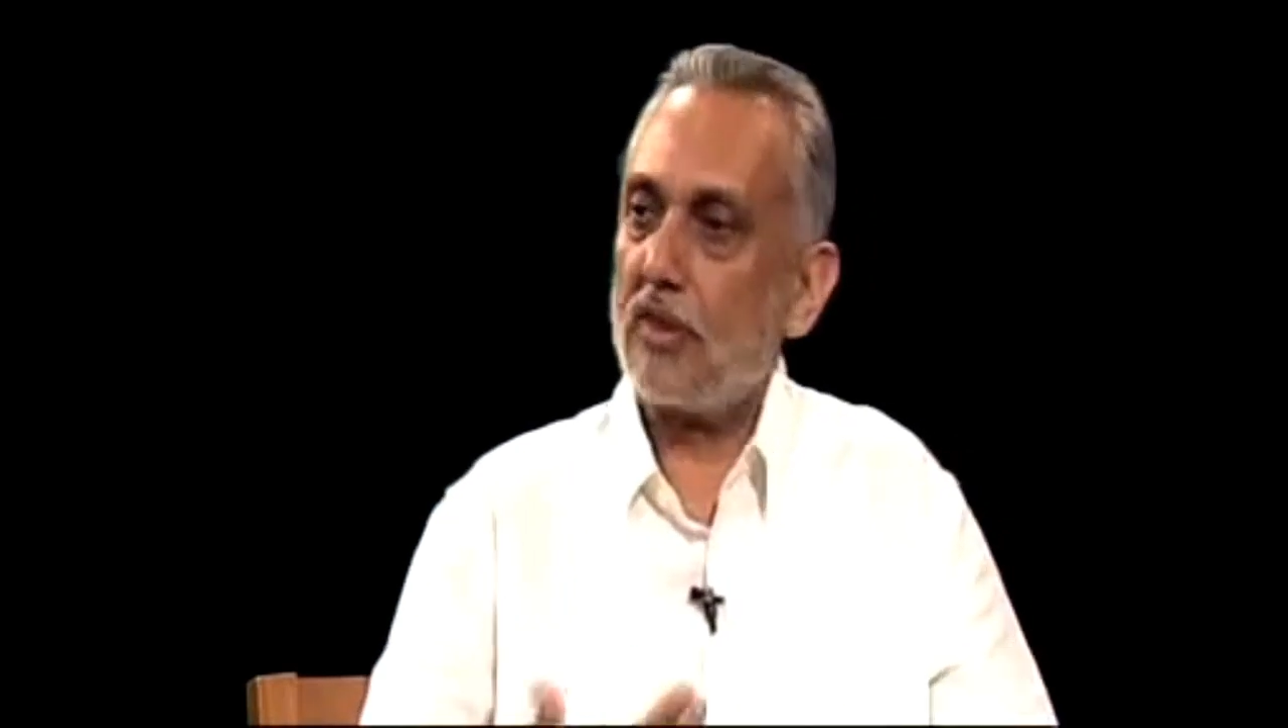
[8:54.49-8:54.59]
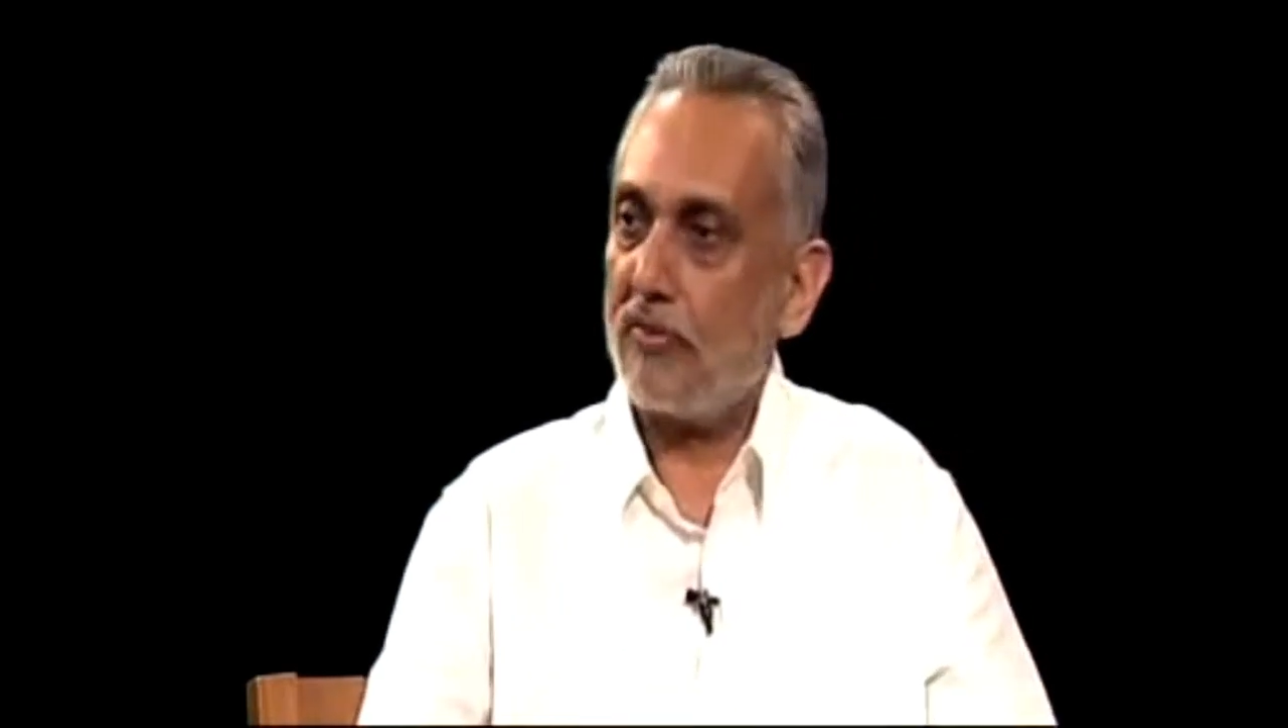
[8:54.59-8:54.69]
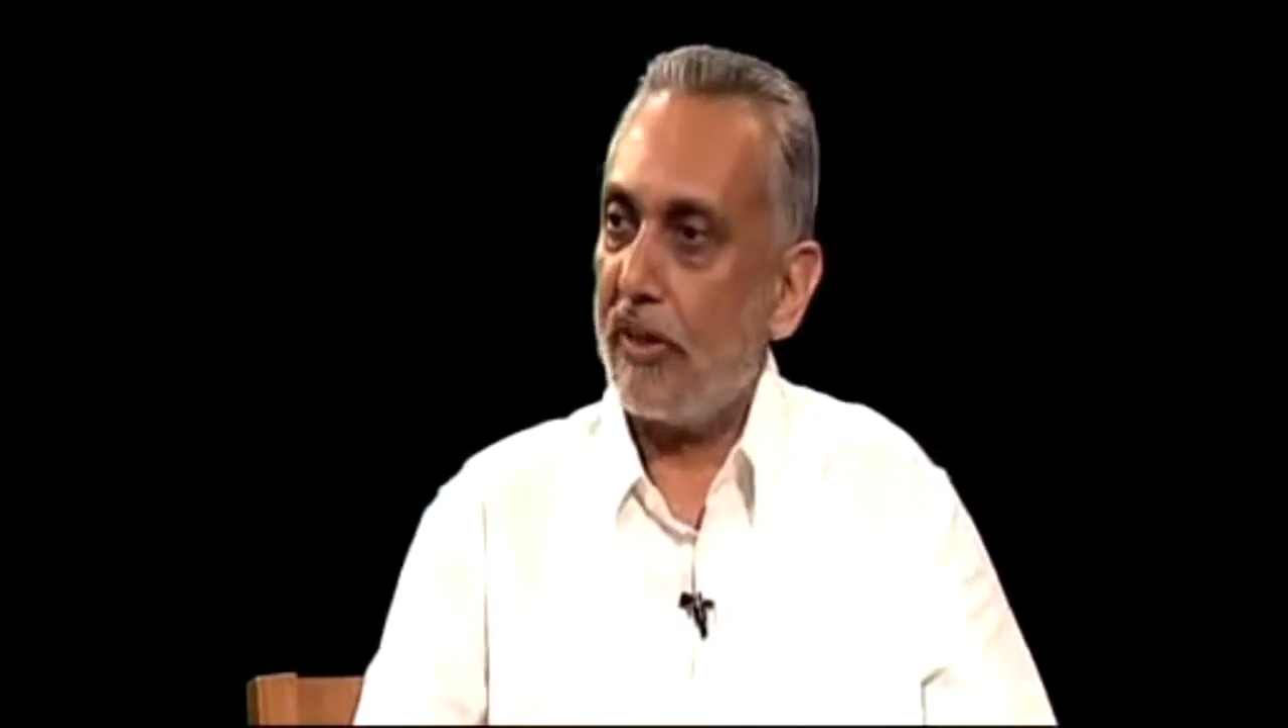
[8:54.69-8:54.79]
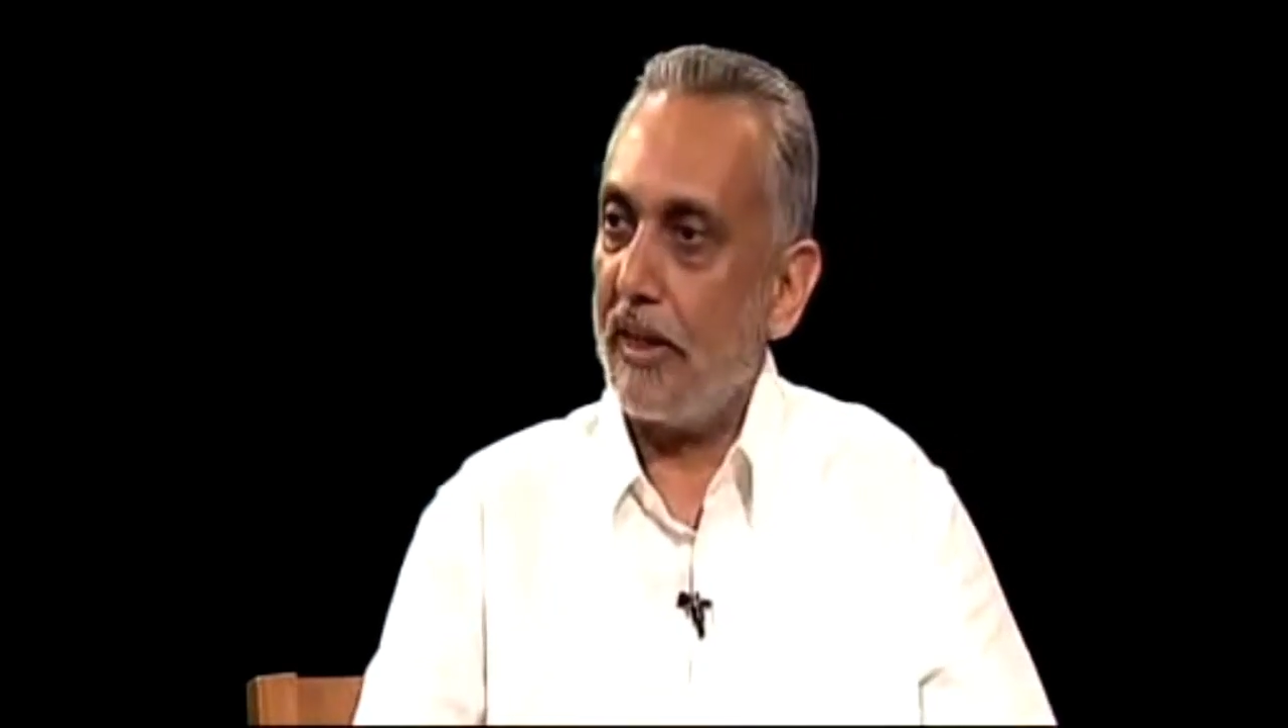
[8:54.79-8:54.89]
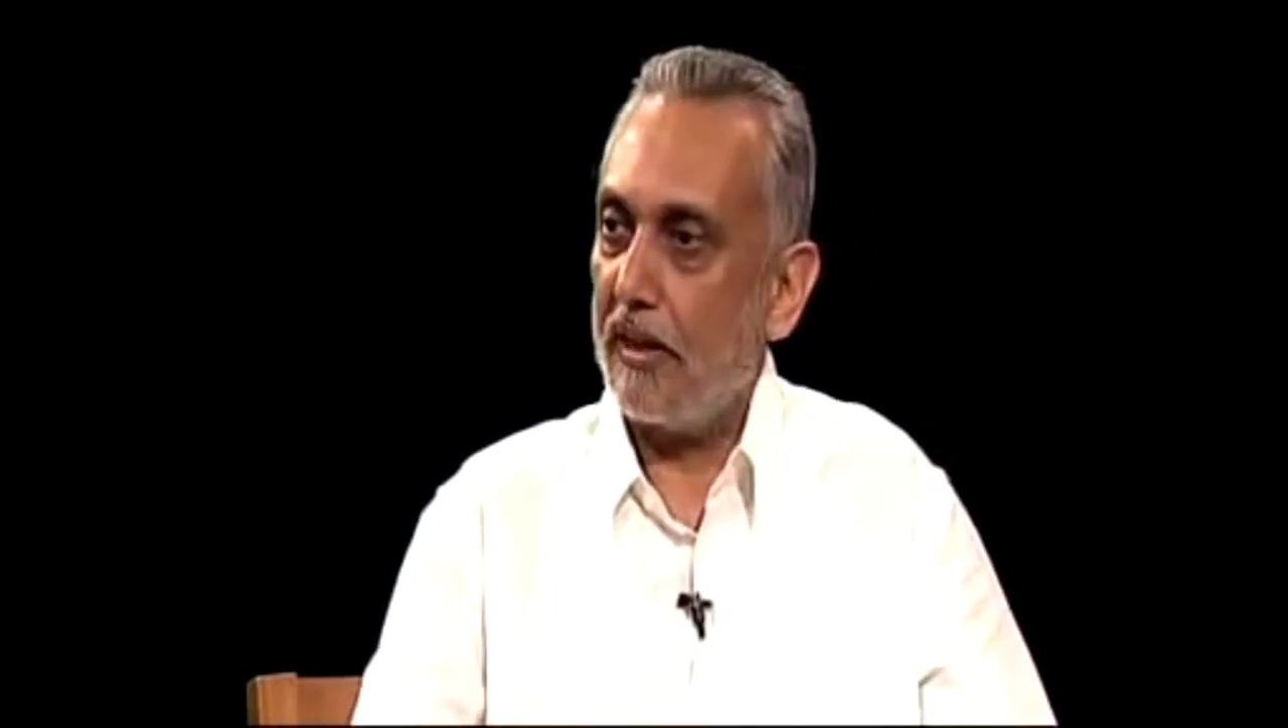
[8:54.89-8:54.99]

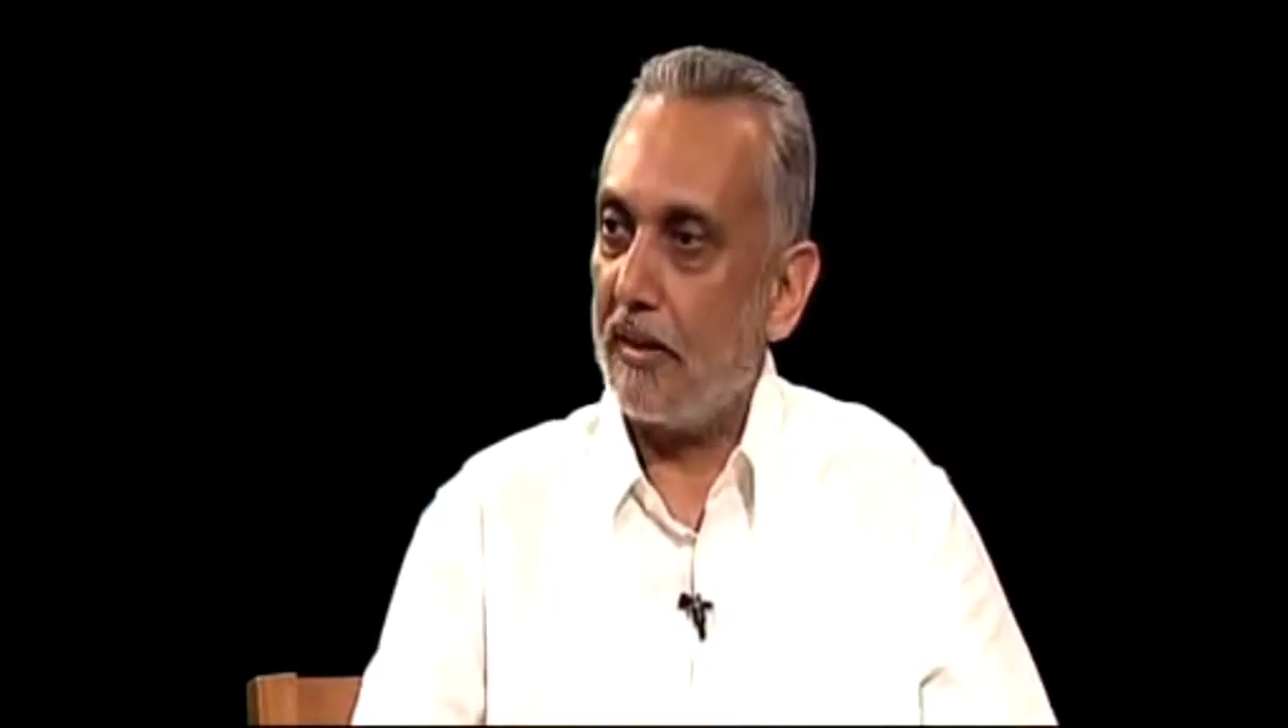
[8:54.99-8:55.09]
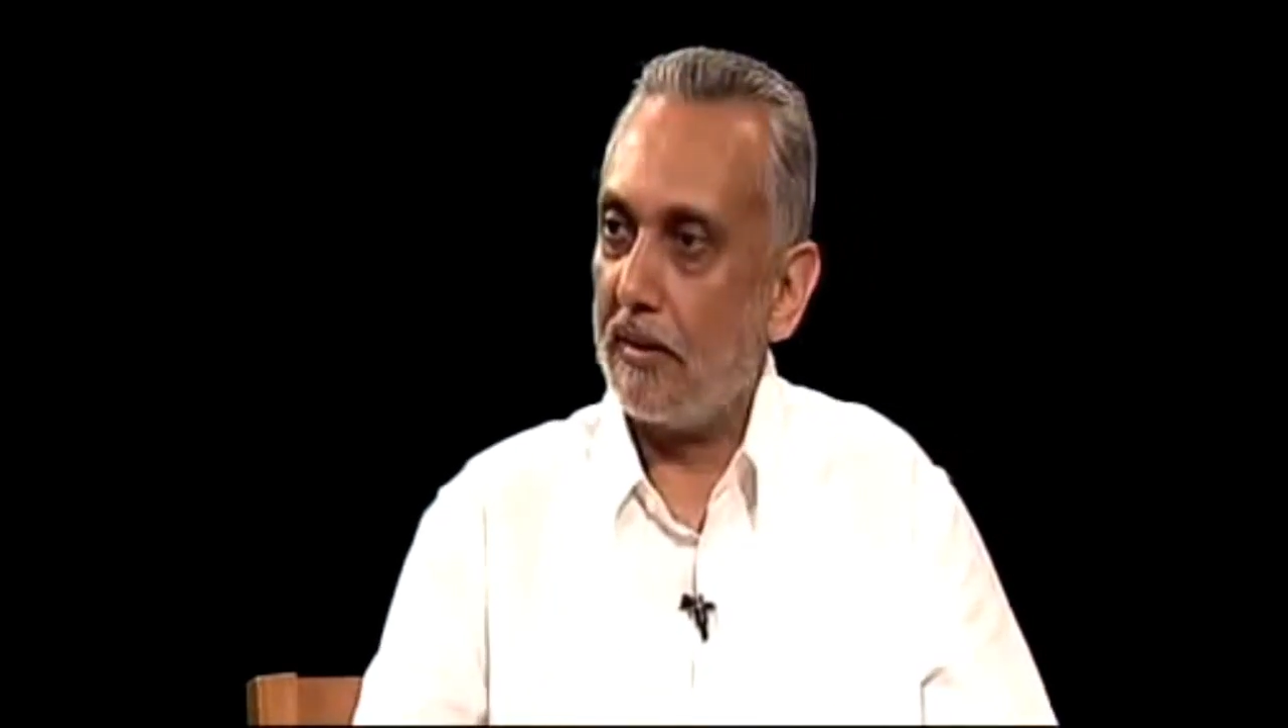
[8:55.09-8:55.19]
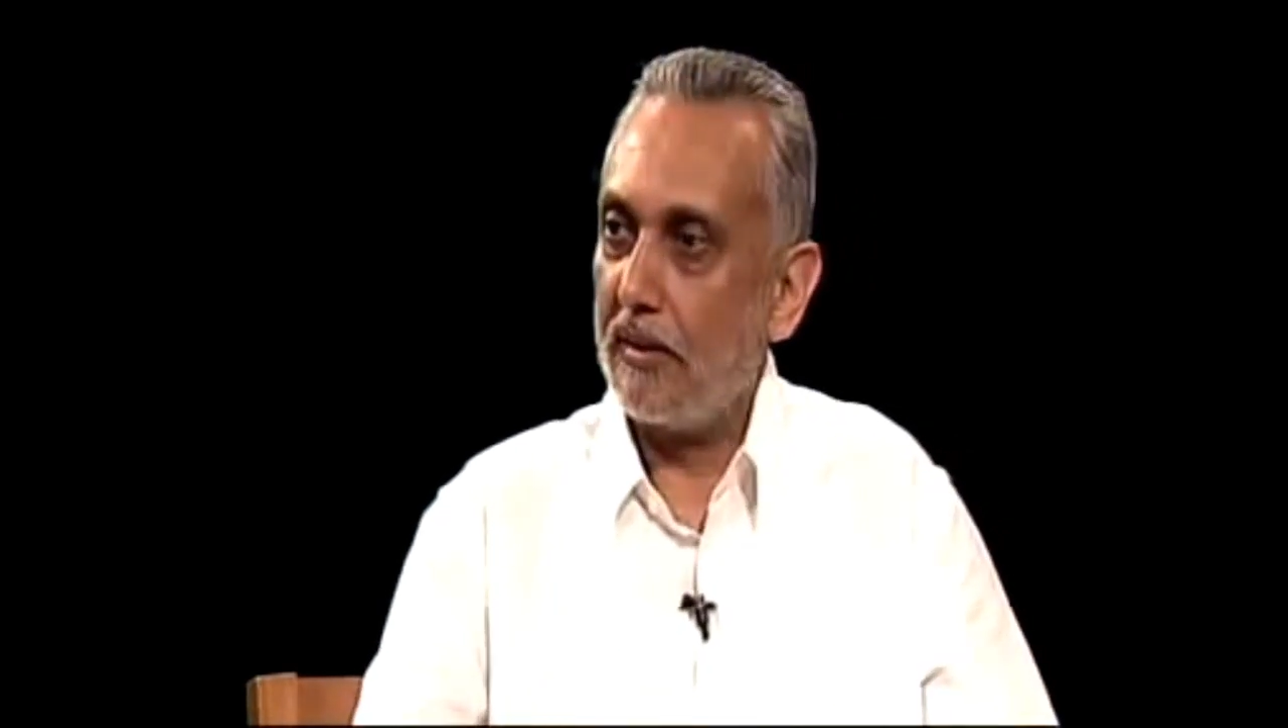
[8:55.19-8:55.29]
suffering.